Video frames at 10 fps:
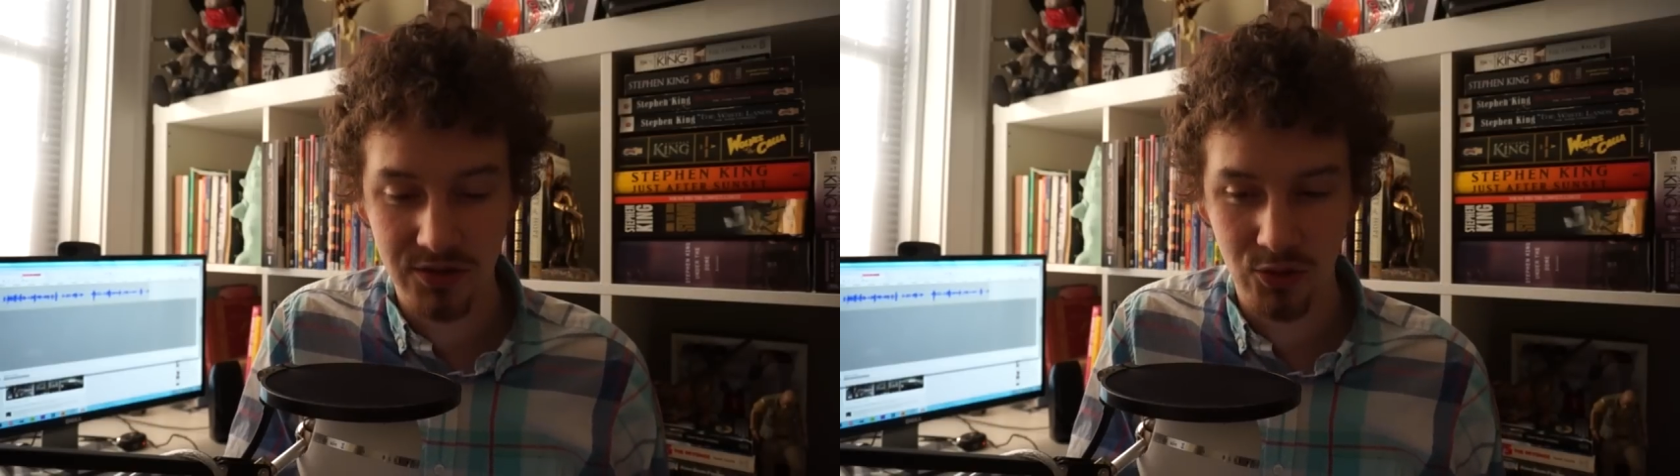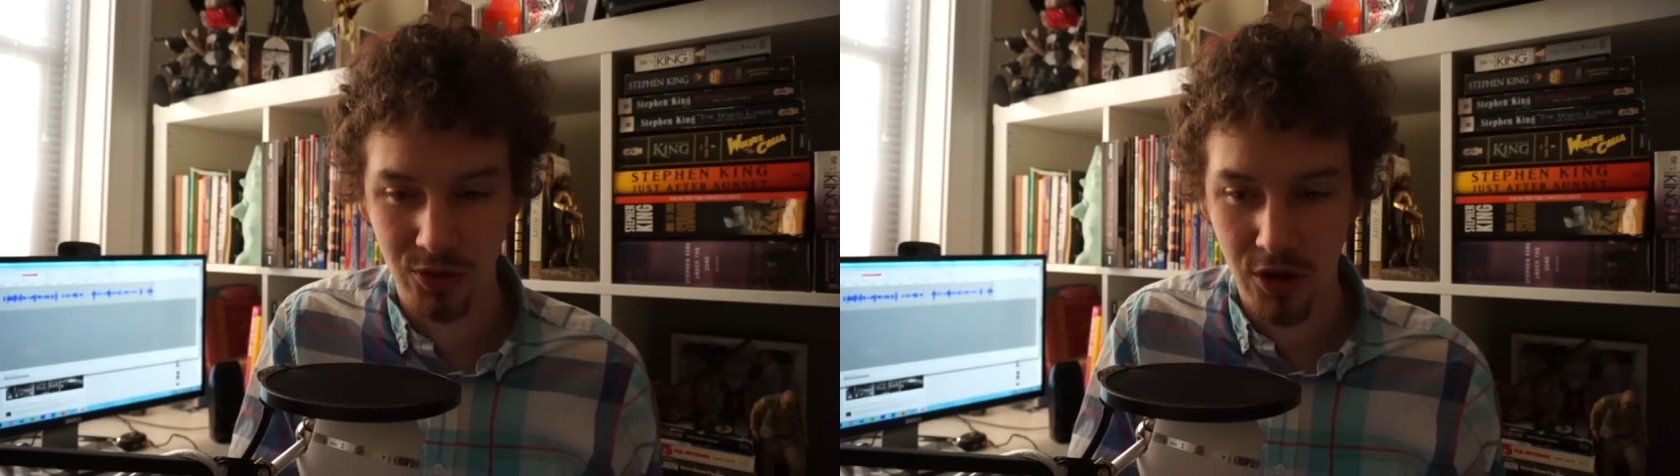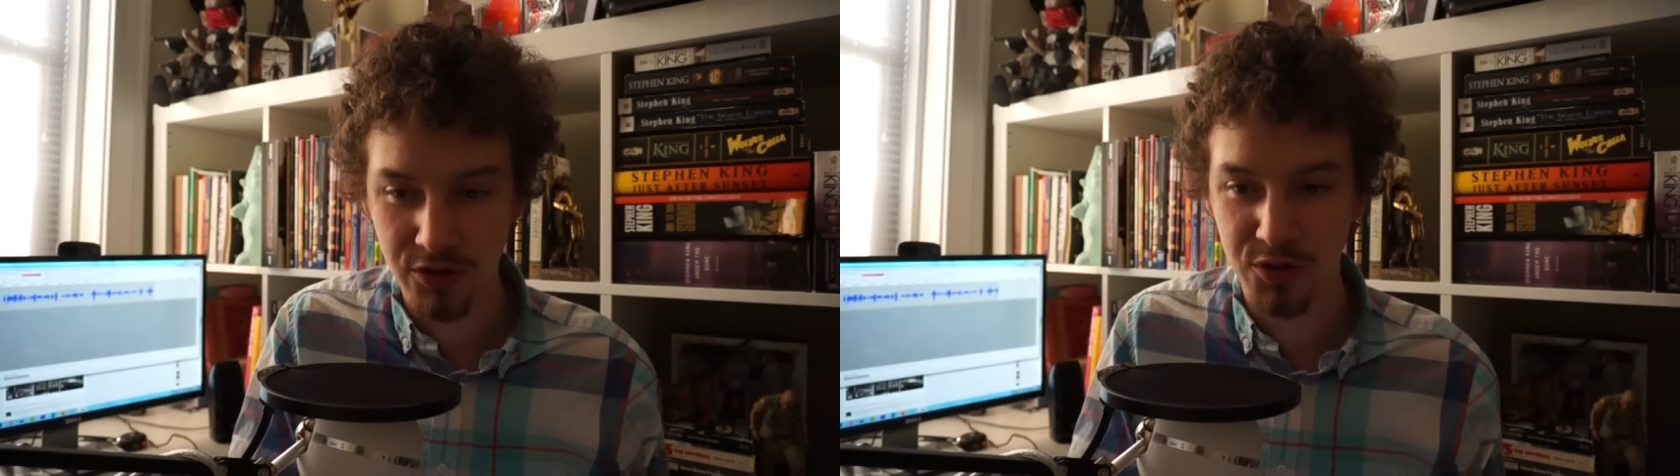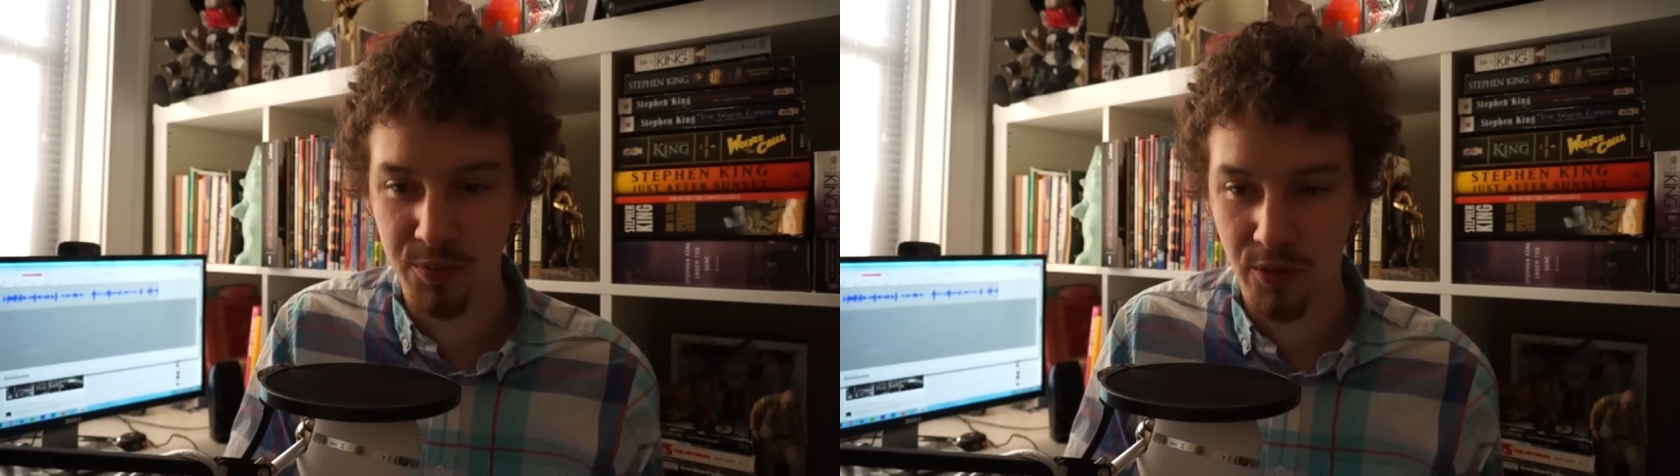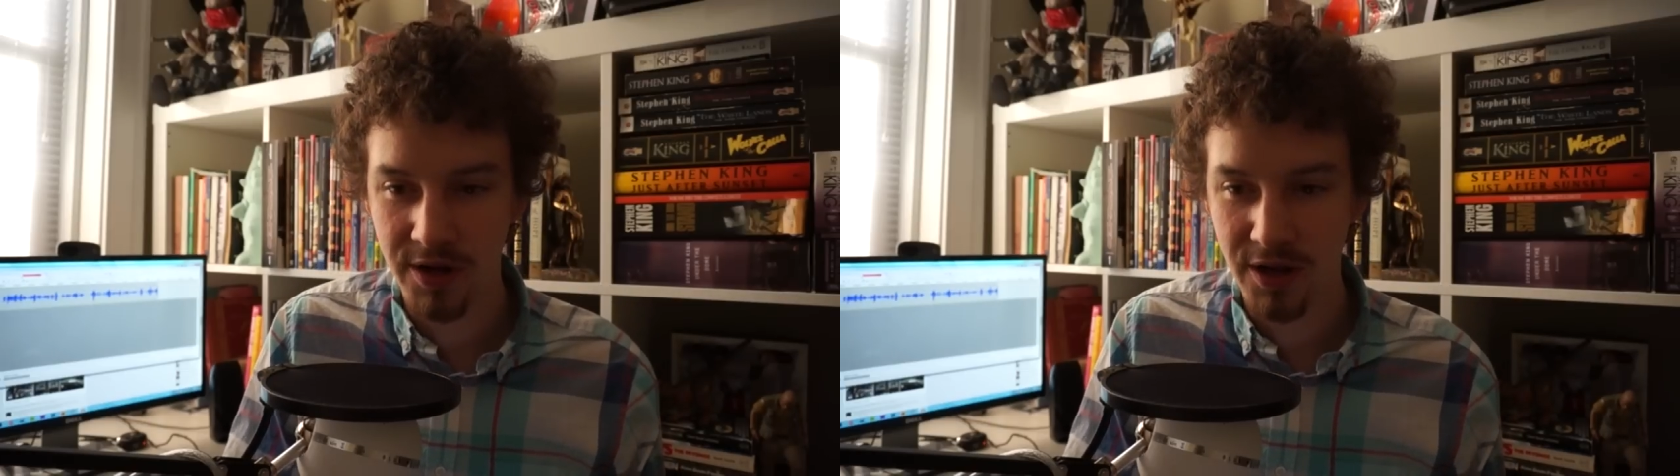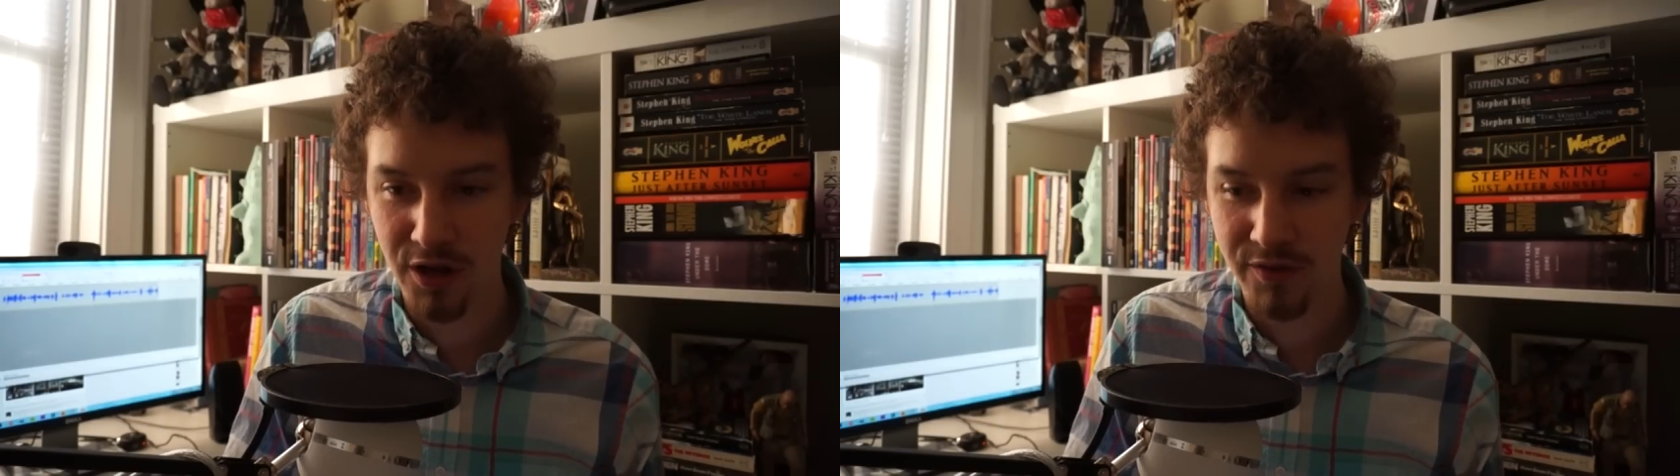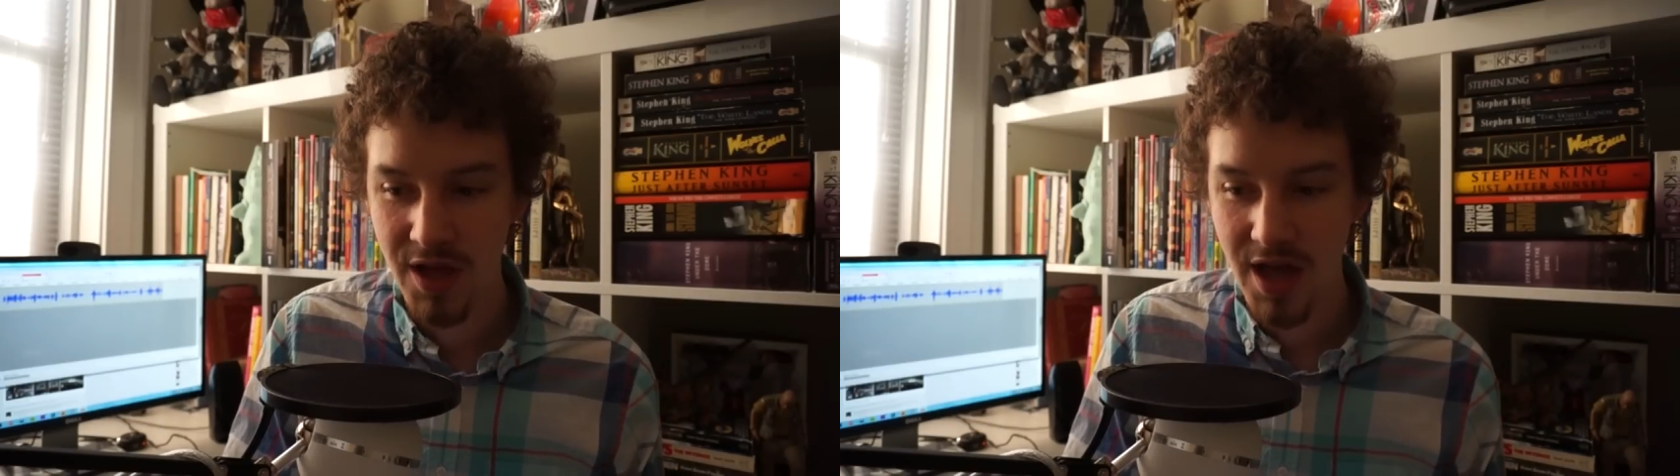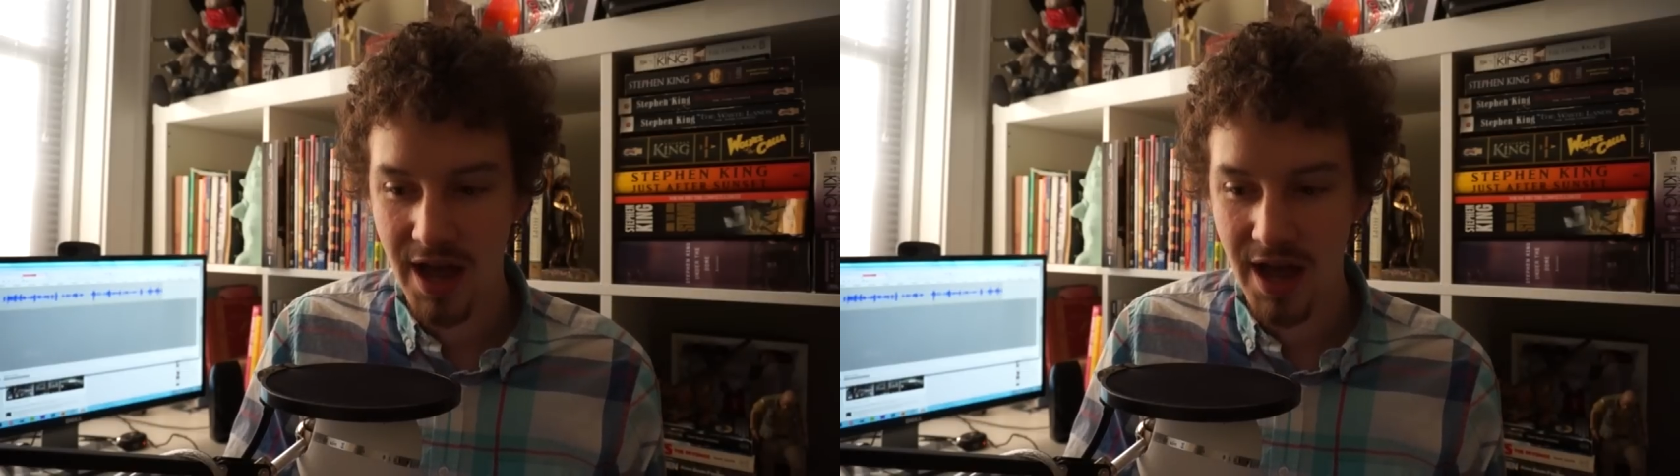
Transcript: to a larger point of